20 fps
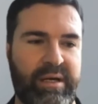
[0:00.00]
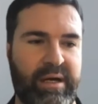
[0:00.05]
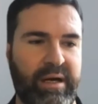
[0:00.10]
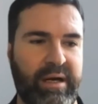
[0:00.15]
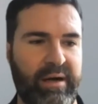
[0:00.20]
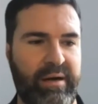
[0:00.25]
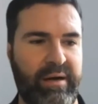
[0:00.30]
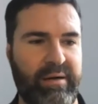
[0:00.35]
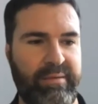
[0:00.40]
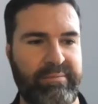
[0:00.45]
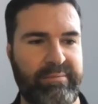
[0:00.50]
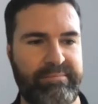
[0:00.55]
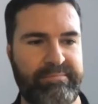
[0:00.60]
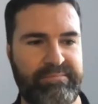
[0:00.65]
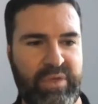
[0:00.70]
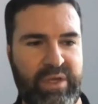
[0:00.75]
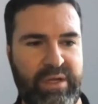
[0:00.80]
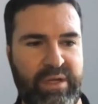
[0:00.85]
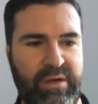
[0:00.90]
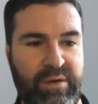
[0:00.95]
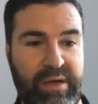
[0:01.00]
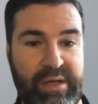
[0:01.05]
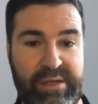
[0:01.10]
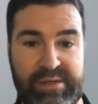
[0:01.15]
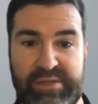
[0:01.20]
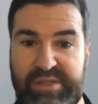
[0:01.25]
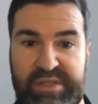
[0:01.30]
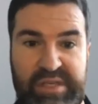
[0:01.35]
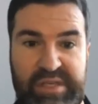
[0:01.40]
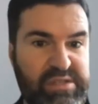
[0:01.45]
As
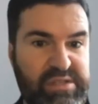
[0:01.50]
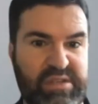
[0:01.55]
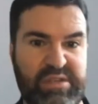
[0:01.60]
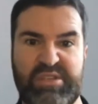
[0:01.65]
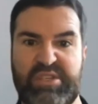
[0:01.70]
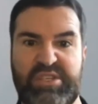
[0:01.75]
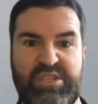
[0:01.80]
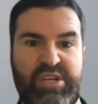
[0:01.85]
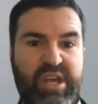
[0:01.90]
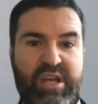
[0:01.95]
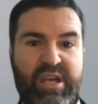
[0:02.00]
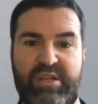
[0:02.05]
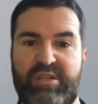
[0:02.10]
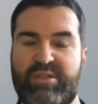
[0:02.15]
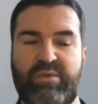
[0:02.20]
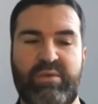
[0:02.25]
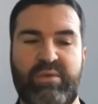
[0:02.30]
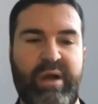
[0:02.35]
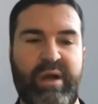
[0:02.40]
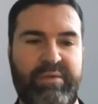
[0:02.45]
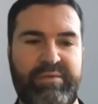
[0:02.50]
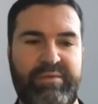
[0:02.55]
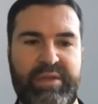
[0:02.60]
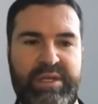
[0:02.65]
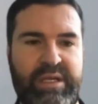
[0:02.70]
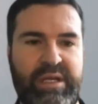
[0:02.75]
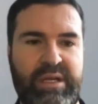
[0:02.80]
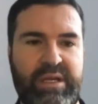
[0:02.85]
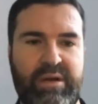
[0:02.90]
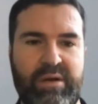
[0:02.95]
seasons change throughout the
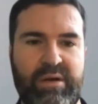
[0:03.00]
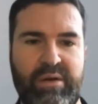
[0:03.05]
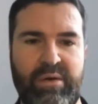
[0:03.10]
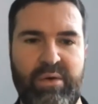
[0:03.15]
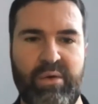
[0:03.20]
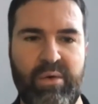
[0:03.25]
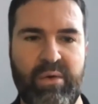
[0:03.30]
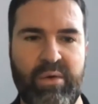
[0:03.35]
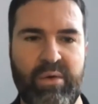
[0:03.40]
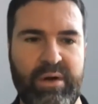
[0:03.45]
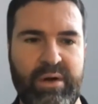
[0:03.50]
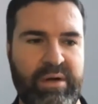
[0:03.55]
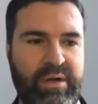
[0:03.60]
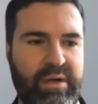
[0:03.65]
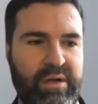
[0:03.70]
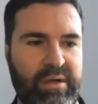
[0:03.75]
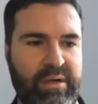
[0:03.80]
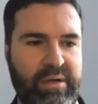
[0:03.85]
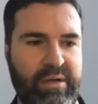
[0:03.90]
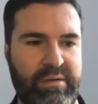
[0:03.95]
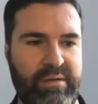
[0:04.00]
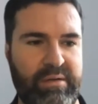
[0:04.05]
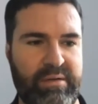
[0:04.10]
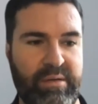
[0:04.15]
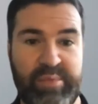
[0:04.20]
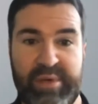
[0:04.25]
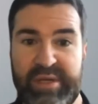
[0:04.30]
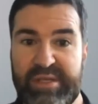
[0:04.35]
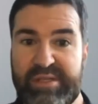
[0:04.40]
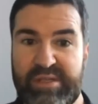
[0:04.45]
year, or the
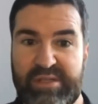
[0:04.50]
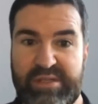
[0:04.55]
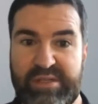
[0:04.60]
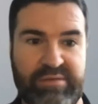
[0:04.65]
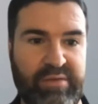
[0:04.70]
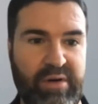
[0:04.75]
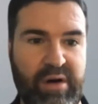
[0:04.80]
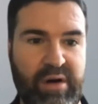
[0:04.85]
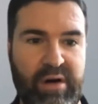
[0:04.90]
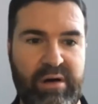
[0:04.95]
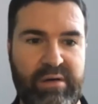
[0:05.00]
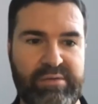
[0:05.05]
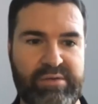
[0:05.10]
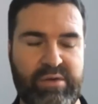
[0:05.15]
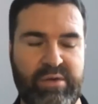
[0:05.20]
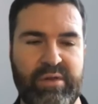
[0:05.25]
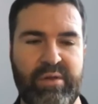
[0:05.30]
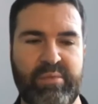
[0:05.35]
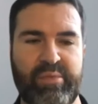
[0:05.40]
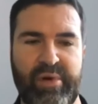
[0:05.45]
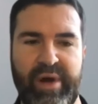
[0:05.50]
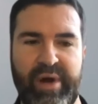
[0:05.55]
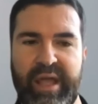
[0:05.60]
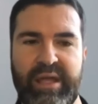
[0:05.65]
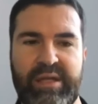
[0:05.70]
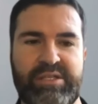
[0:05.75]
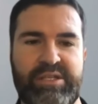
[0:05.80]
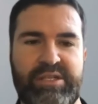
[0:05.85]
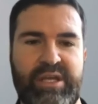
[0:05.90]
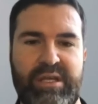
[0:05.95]
business evolves, or the
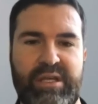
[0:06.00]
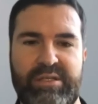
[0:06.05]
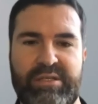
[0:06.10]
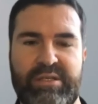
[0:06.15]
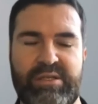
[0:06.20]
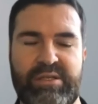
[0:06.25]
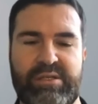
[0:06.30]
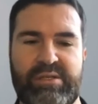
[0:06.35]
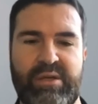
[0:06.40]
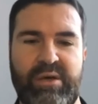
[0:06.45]
brand changes.